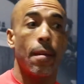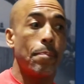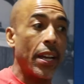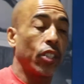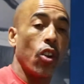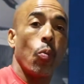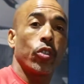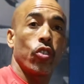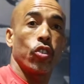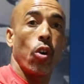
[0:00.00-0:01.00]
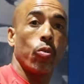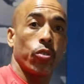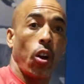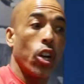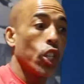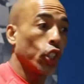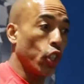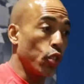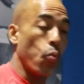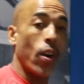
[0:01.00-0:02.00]
based on what your goals are. So
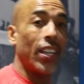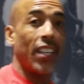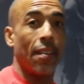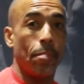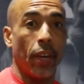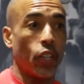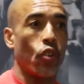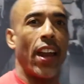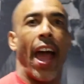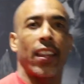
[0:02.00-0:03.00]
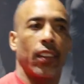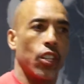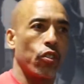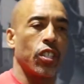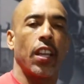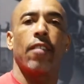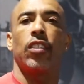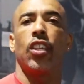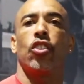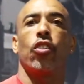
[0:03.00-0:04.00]
you want to get big. You're an athlete. You're a
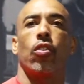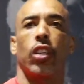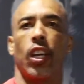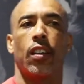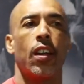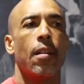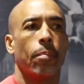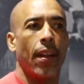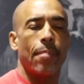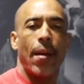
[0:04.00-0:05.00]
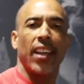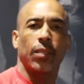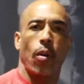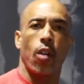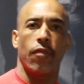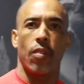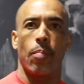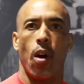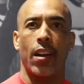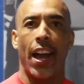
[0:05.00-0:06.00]
seventeen-year-old kid playing basketball or
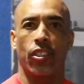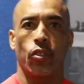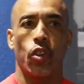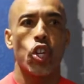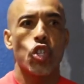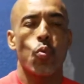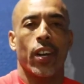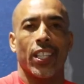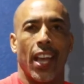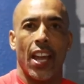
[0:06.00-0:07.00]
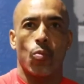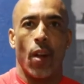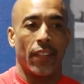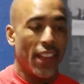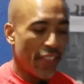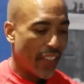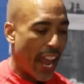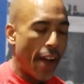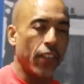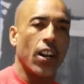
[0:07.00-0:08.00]
football in high school. You want to gain weight. They
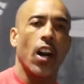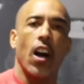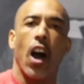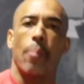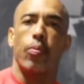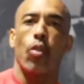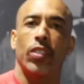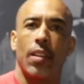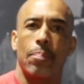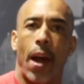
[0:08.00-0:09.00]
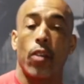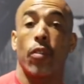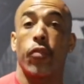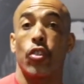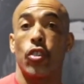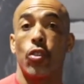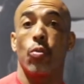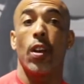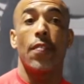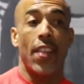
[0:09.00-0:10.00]
have a, a, a protein powder for
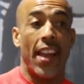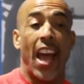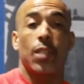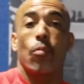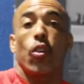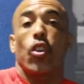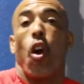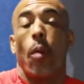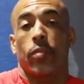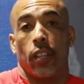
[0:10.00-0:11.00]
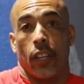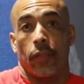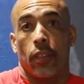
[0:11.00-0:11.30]
you that has more carbs in it,